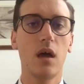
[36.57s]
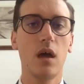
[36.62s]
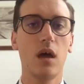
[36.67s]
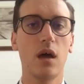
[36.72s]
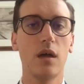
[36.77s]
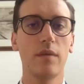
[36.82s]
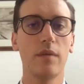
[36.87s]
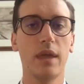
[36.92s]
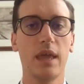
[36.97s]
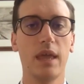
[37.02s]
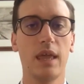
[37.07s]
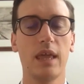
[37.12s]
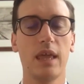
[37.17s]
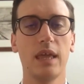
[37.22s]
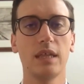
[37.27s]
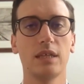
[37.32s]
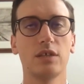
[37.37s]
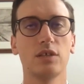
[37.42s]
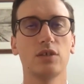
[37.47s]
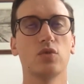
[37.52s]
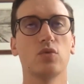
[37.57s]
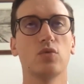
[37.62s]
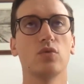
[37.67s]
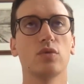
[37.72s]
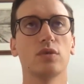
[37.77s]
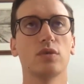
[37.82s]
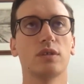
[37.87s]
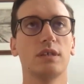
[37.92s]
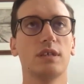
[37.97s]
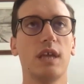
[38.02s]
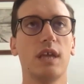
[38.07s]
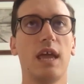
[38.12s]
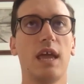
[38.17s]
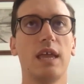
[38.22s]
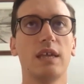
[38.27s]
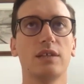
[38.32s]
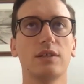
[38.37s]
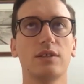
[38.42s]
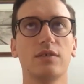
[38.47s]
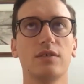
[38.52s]
I'm here to talk
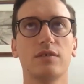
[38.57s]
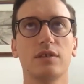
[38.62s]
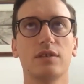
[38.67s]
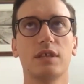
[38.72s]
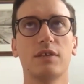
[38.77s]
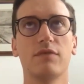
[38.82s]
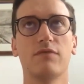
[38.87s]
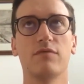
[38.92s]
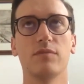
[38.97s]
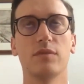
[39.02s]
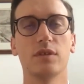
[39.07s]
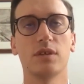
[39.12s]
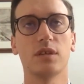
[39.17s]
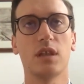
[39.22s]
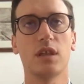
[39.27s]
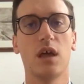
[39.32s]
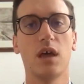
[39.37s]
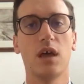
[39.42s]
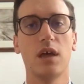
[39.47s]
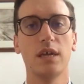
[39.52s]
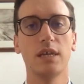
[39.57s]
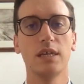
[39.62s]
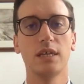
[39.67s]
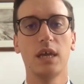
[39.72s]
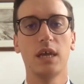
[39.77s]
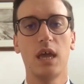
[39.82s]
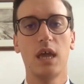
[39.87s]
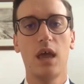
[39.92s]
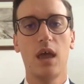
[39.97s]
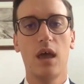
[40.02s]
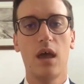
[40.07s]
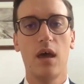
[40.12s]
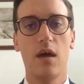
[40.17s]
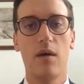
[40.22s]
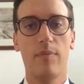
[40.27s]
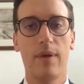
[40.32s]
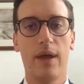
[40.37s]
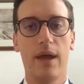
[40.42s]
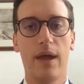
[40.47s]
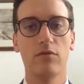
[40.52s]
today, as you can see from the slide,
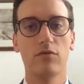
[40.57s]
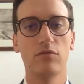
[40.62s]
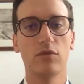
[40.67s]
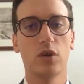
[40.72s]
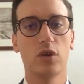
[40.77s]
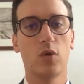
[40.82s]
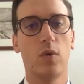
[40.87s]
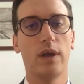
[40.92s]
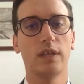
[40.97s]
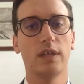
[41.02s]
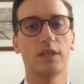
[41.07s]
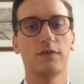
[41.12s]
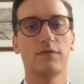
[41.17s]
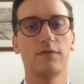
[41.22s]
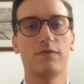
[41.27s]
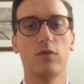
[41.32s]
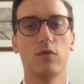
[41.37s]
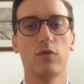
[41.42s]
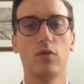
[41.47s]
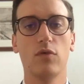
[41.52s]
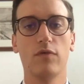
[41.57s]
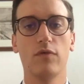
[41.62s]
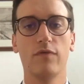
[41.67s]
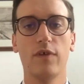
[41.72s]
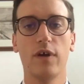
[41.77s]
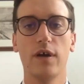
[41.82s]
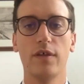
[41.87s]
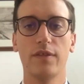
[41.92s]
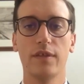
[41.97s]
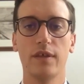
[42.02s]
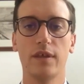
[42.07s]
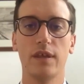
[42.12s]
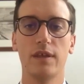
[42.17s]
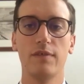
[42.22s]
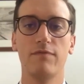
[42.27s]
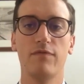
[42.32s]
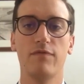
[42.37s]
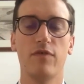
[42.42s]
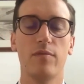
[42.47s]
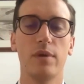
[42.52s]
about requests for further
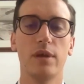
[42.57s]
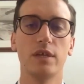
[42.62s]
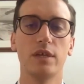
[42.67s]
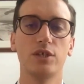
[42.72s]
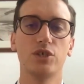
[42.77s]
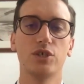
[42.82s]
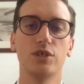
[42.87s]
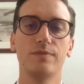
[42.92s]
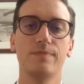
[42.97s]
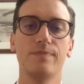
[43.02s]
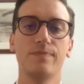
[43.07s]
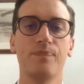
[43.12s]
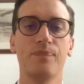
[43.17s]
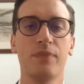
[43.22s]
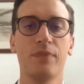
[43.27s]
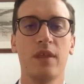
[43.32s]
information.